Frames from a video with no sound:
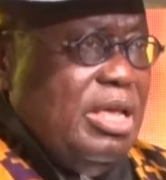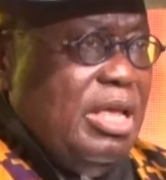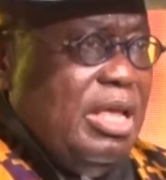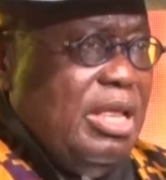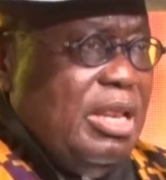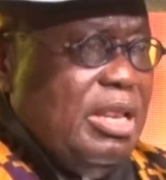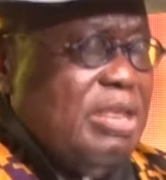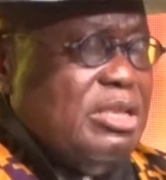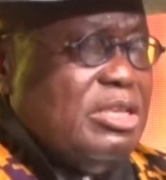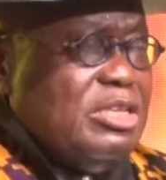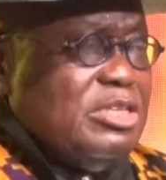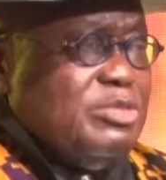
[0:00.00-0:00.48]

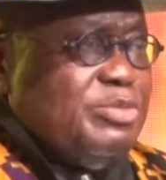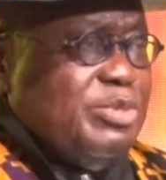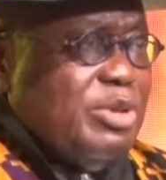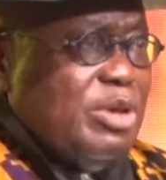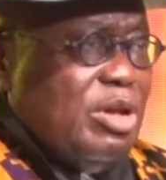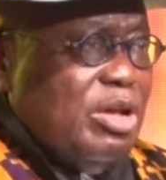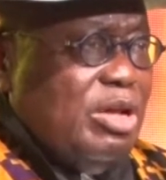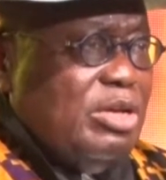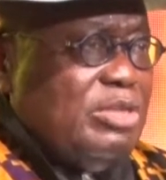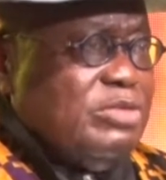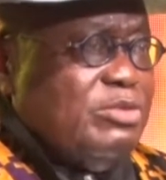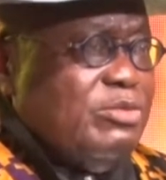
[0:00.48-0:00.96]
And it is
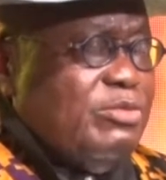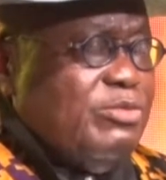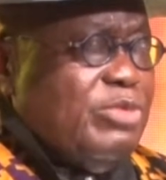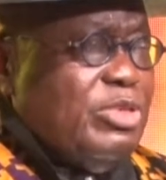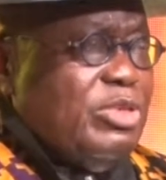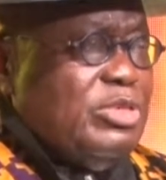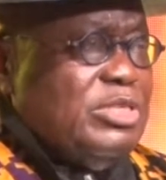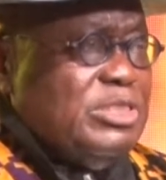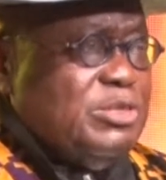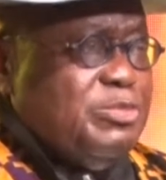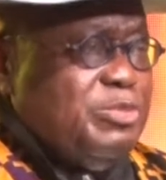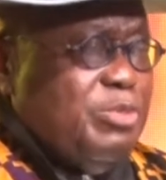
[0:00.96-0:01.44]
because of
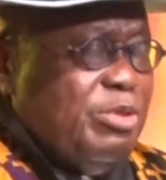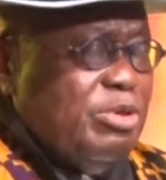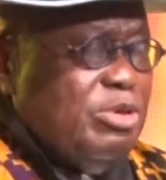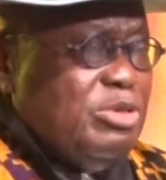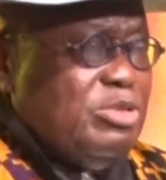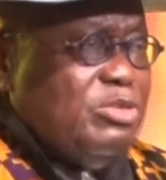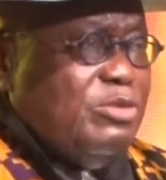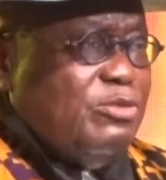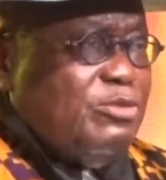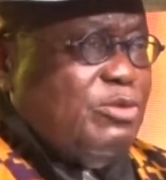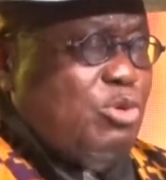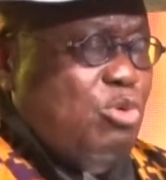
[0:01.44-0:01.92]
the
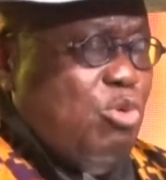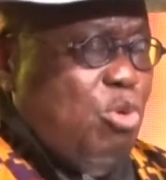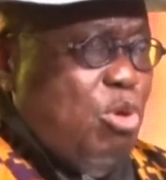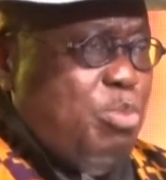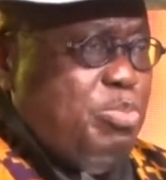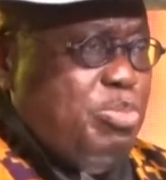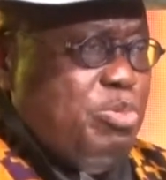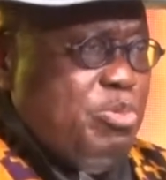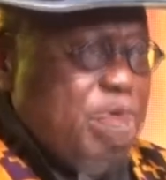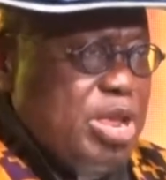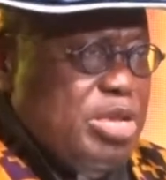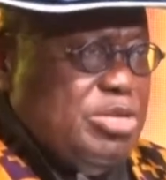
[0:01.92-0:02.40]
spirit of
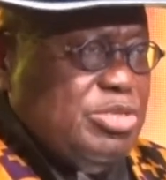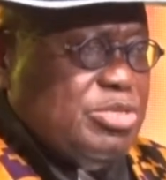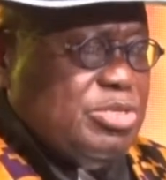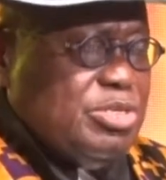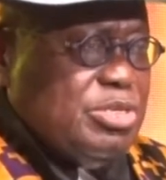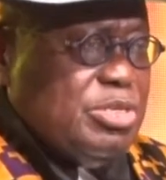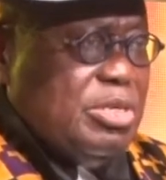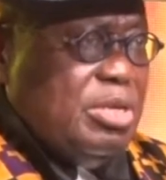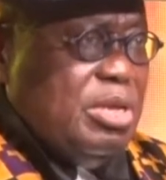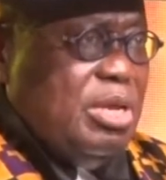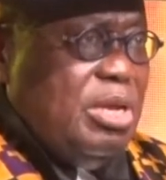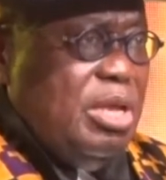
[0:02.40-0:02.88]

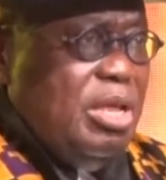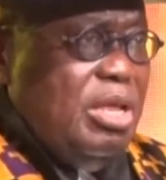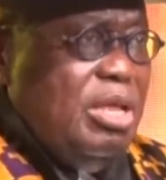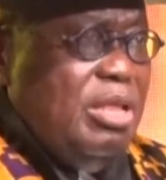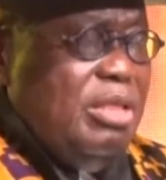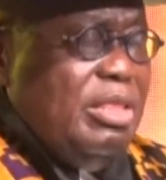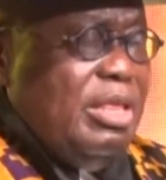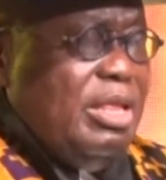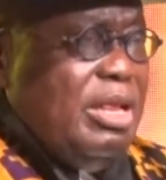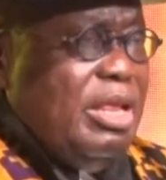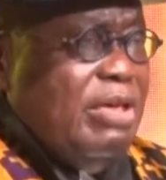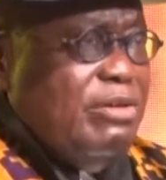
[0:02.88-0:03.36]
cooperation
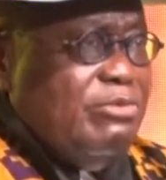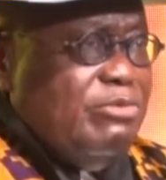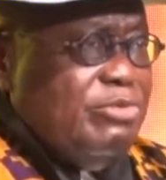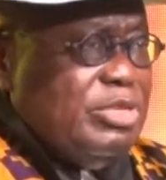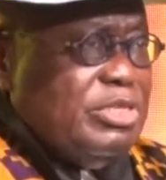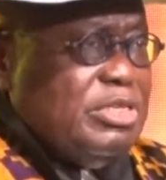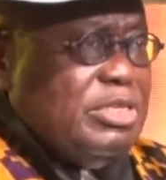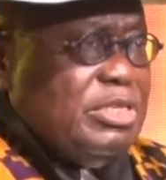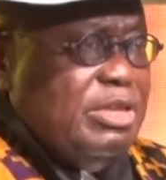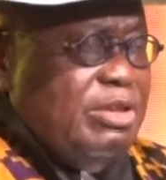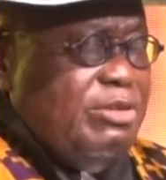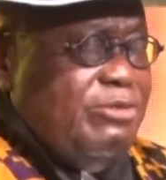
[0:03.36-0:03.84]
that I've
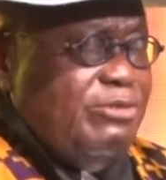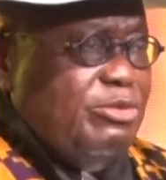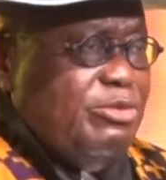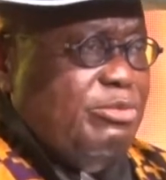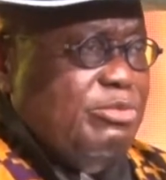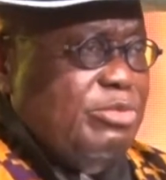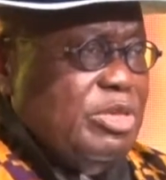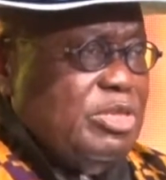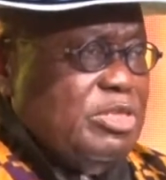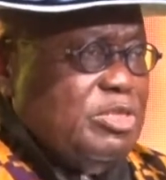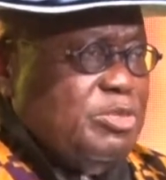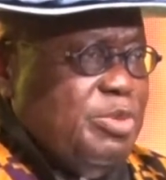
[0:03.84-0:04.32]
received
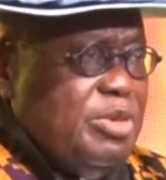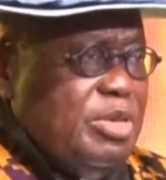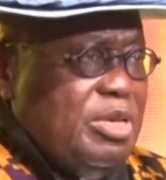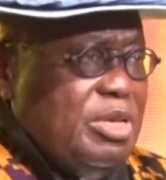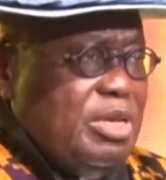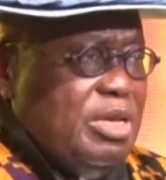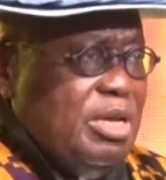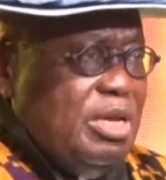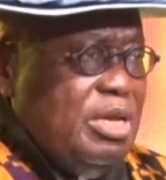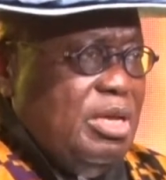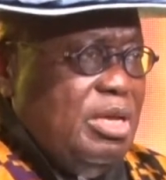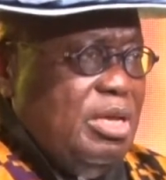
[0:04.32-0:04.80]
from the
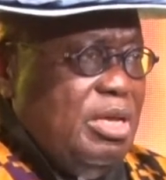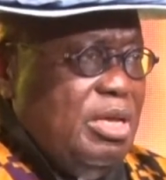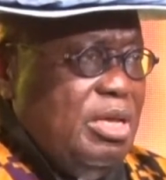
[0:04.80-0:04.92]
speaker.